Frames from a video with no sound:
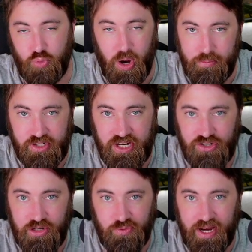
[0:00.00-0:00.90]
quite
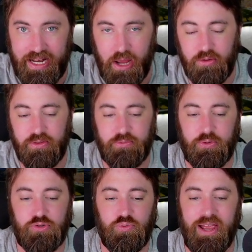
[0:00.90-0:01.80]
potentially right out of the
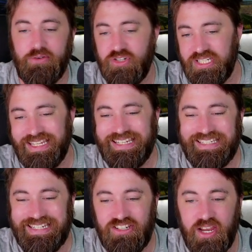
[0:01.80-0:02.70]
first round, just like
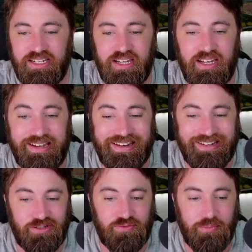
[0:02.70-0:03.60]
DJ did in
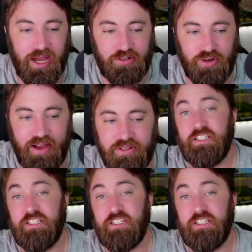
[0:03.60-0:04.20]
his mock draft.